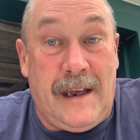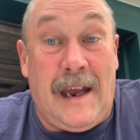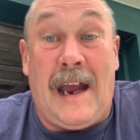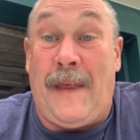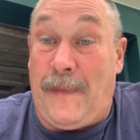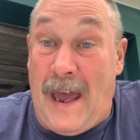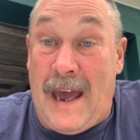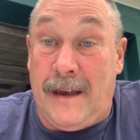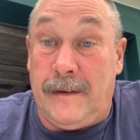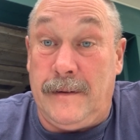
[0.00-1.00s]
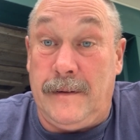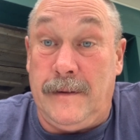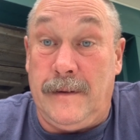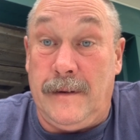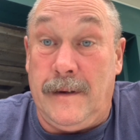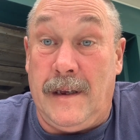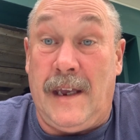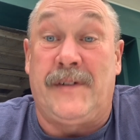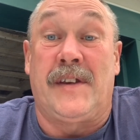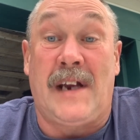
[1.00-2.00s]
And that
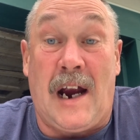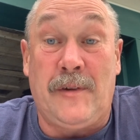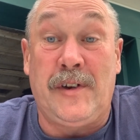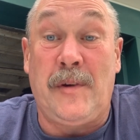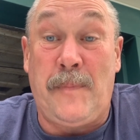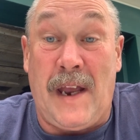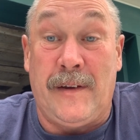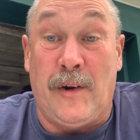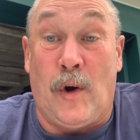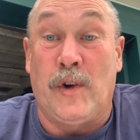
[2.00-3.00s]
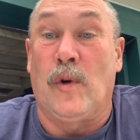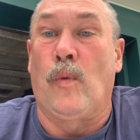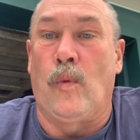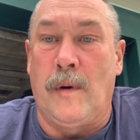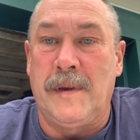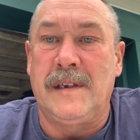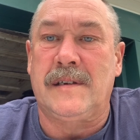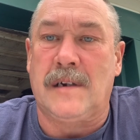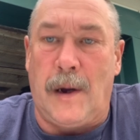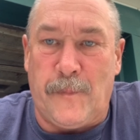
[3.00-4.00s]
is entirely dependent on your woman's
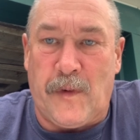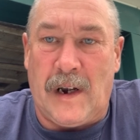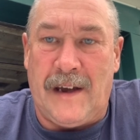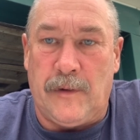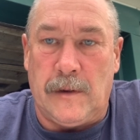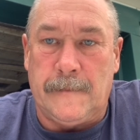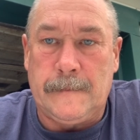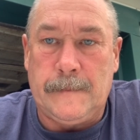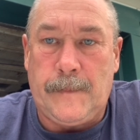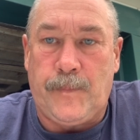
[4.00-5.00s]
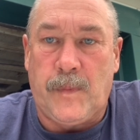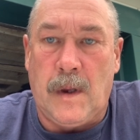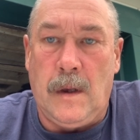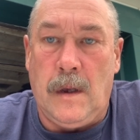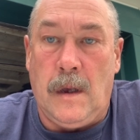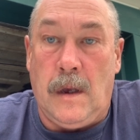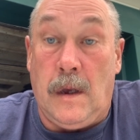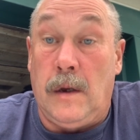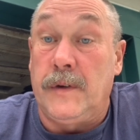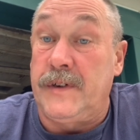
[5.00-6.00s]
comfort level.
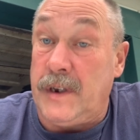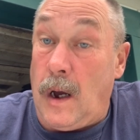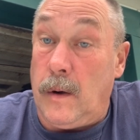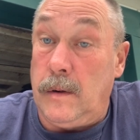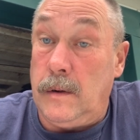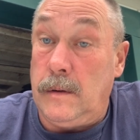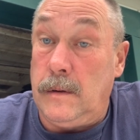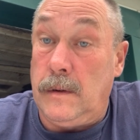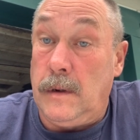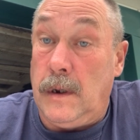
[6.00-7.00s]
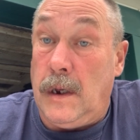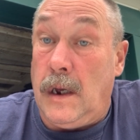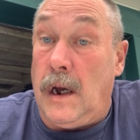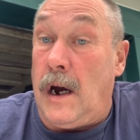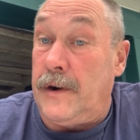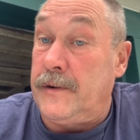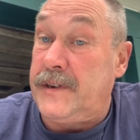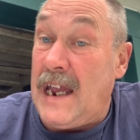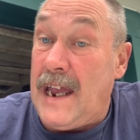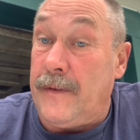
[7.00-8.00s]
So,
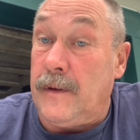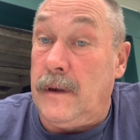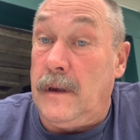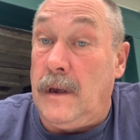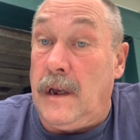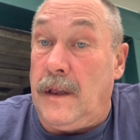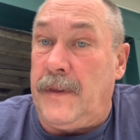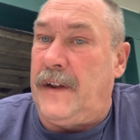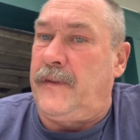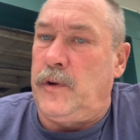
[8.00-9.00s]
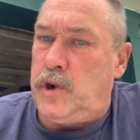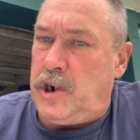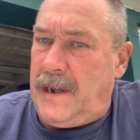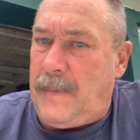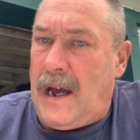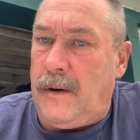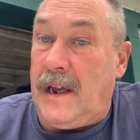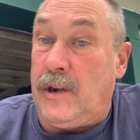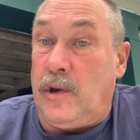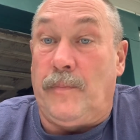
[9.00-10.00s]
understand that if you cheap out
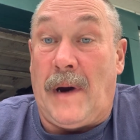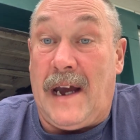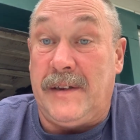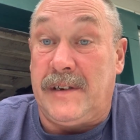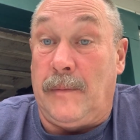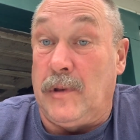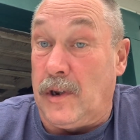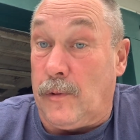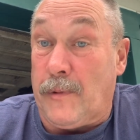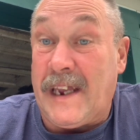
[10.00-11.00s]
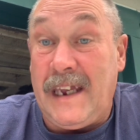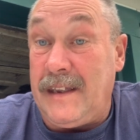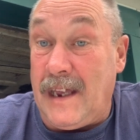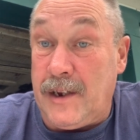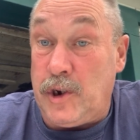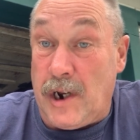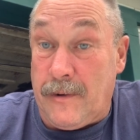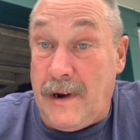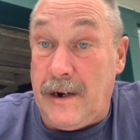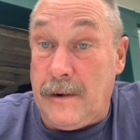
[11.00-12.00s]
and you buy some little rinky-dink
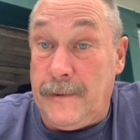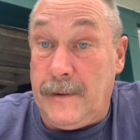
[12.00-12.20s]
generator